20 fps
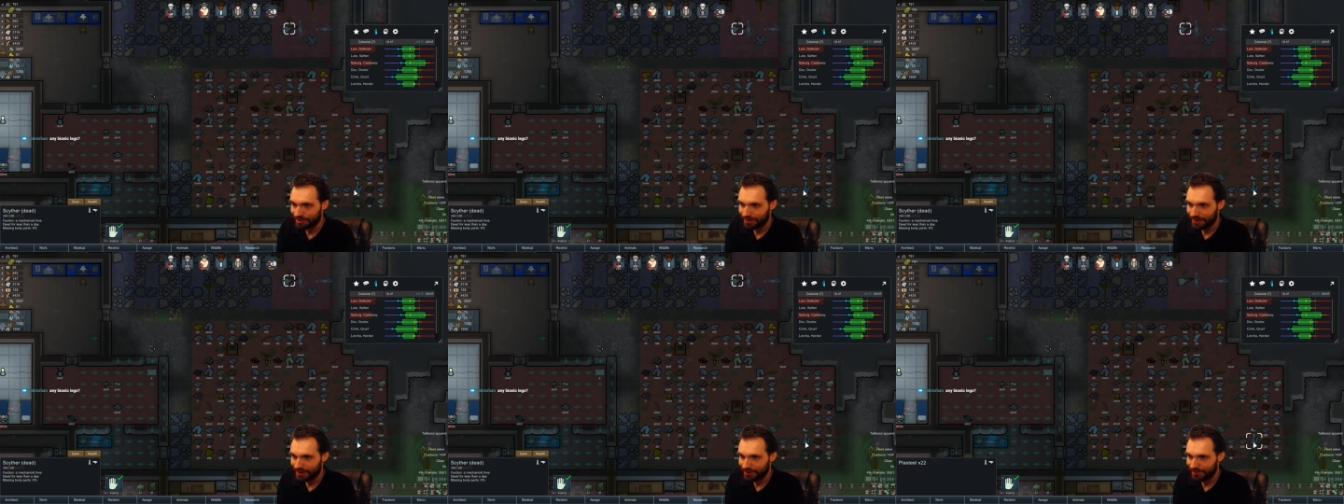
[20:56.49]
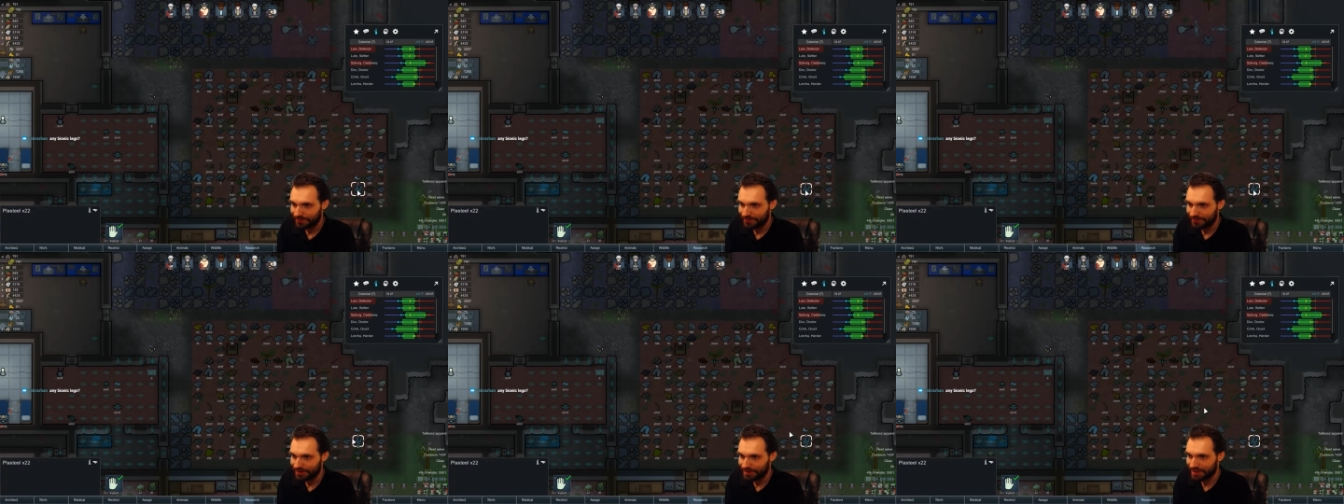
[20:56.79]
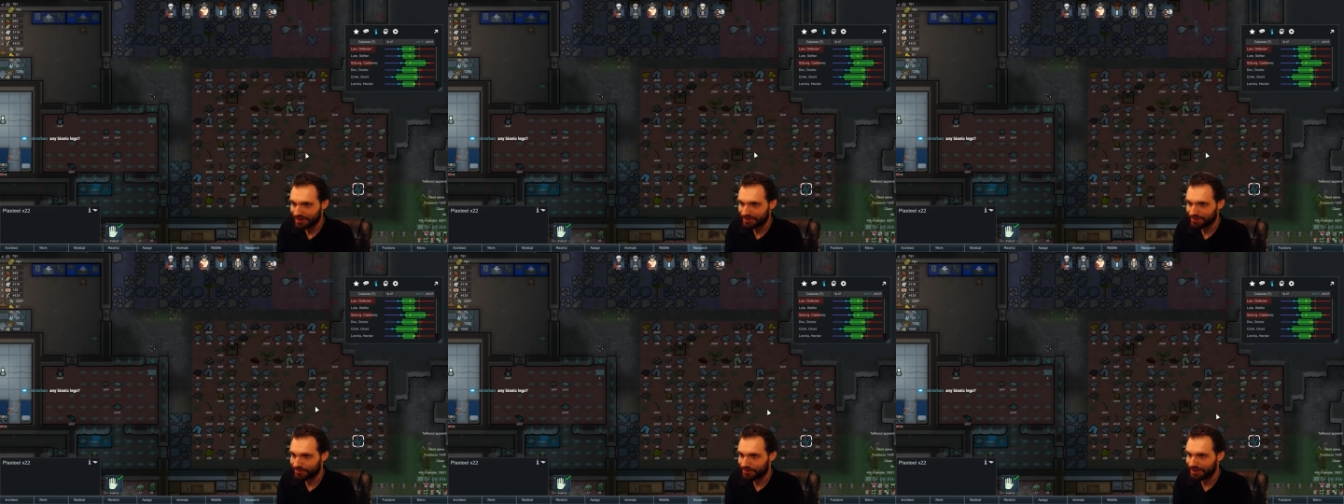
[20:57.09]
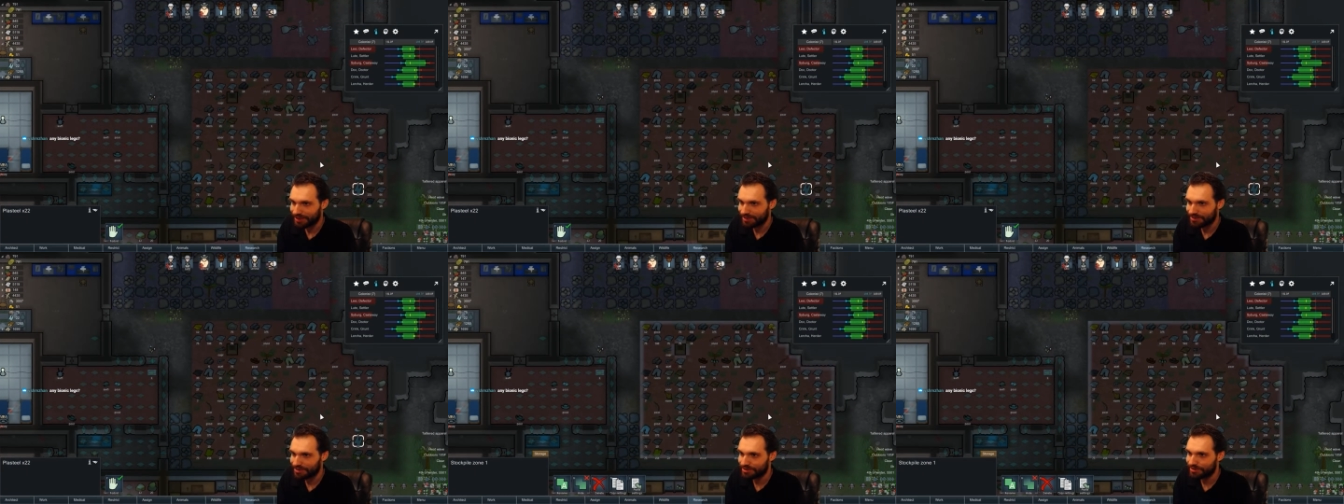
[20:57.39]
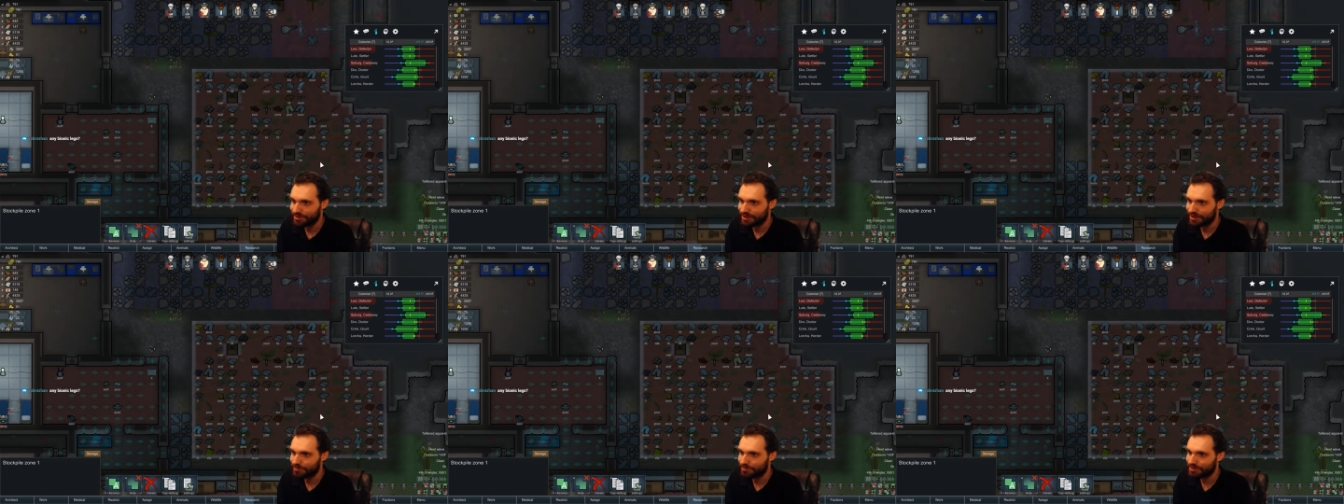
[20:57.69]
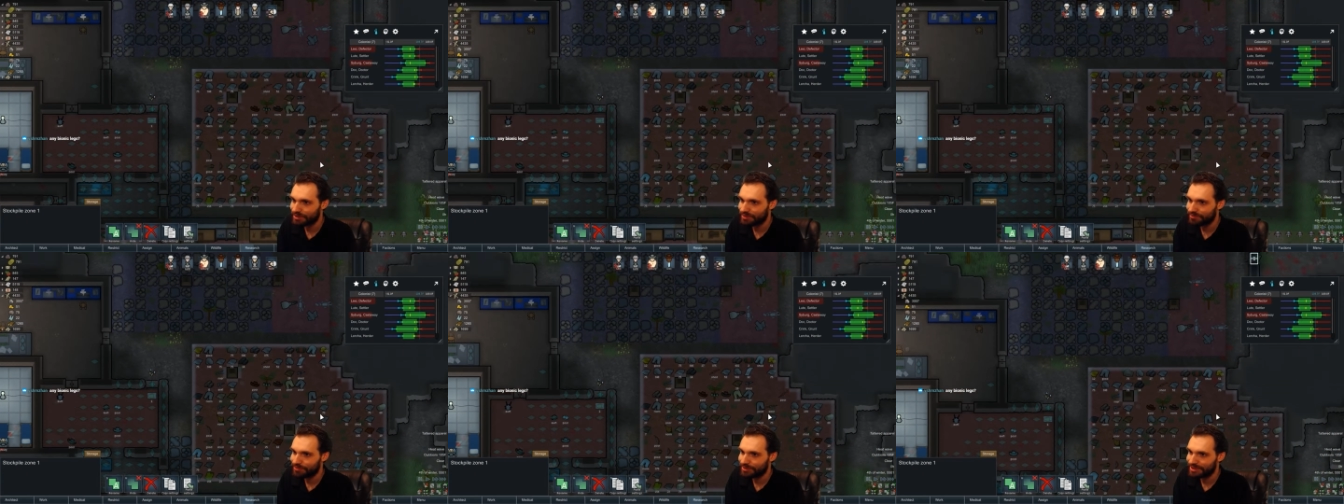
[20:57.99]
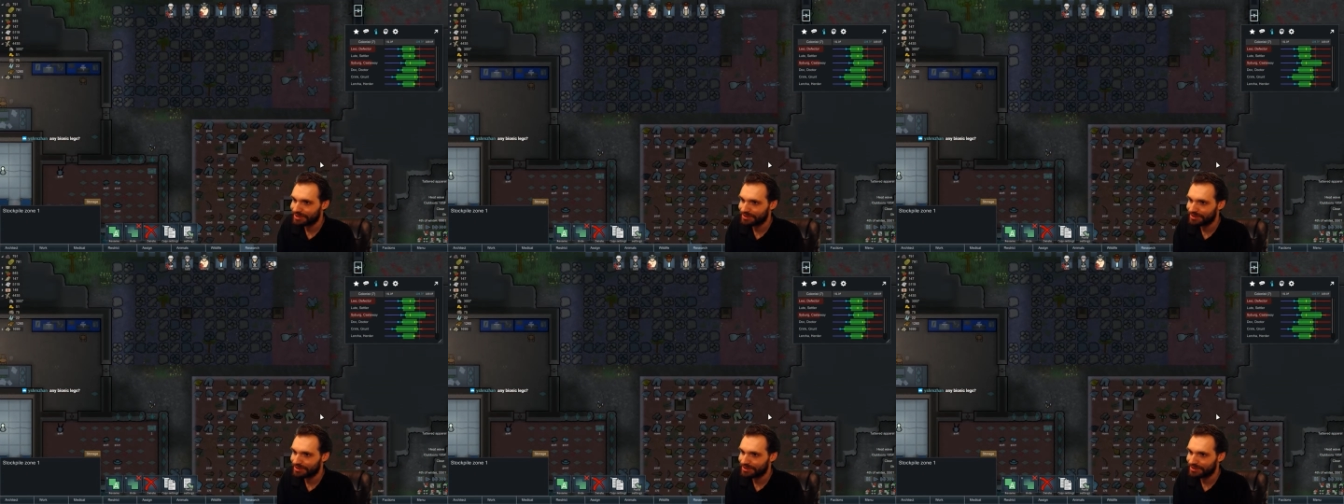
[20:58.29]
Yeah, we've only got 22, and I believe we need